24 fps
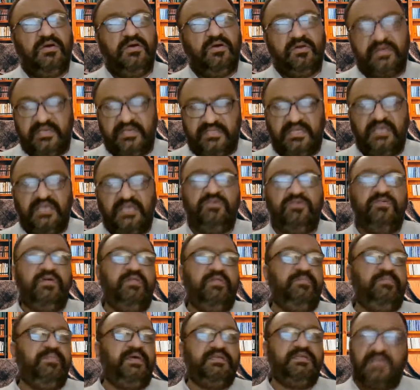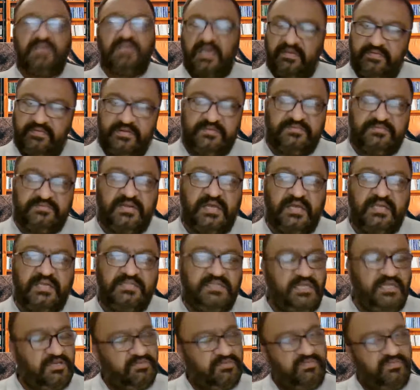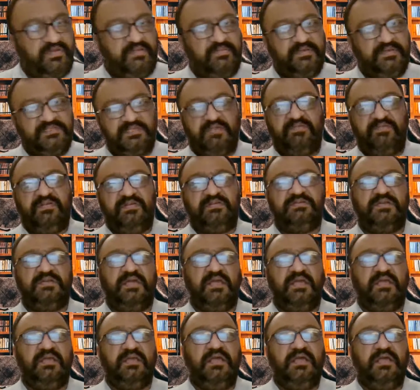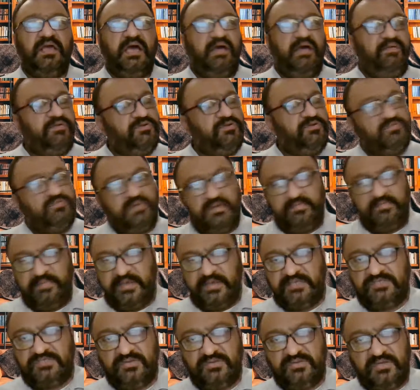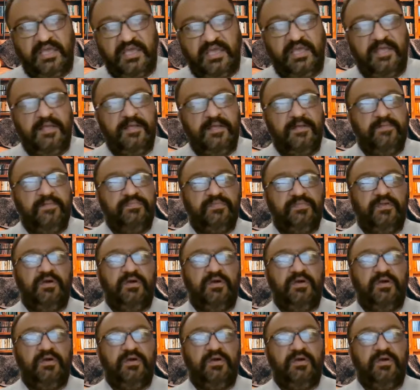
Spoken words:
Okay, thank you very much. I will try. Thank you very much. I will try. I will do my best. Okay.